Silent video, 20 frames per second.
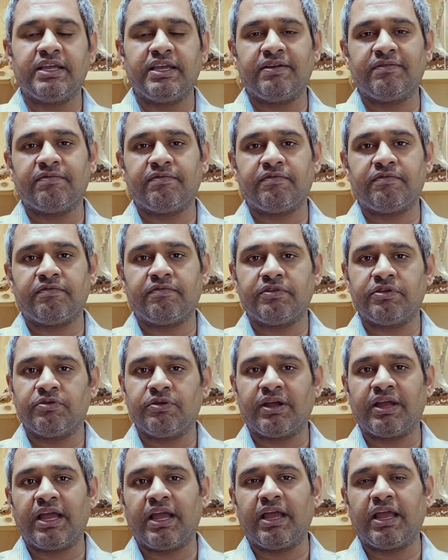If you
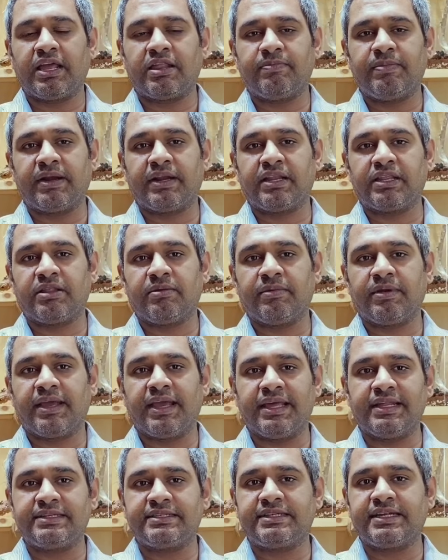are expecting some
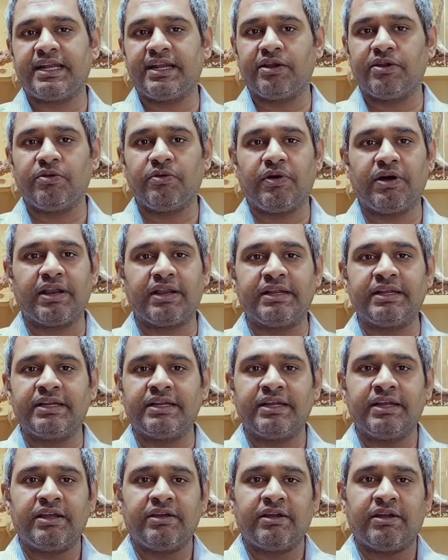guests and you
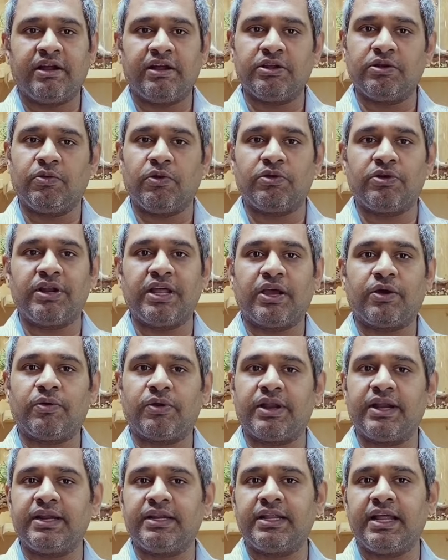want to
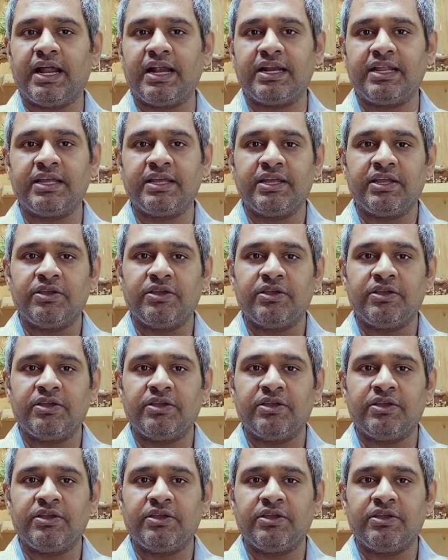decorate that,